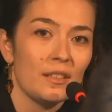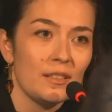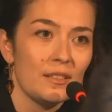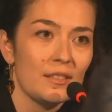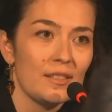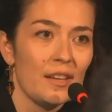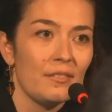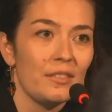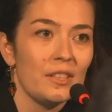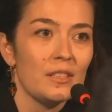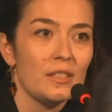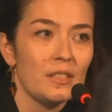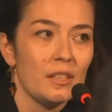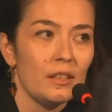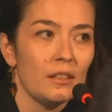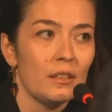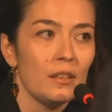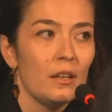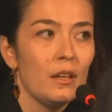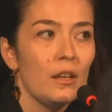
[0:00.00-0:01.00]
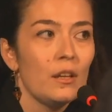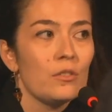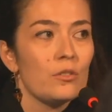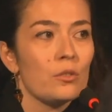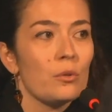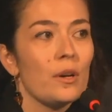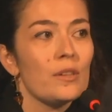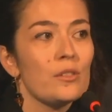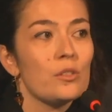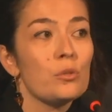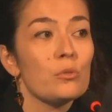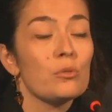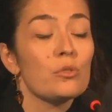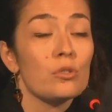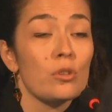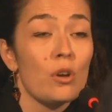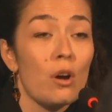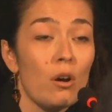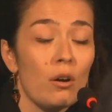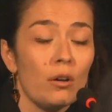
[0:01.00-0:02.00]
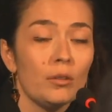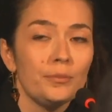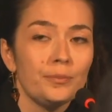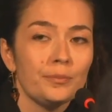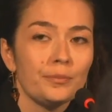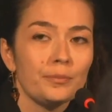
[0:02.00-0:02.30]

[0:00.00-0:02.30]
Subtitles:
in 17. So as you saw,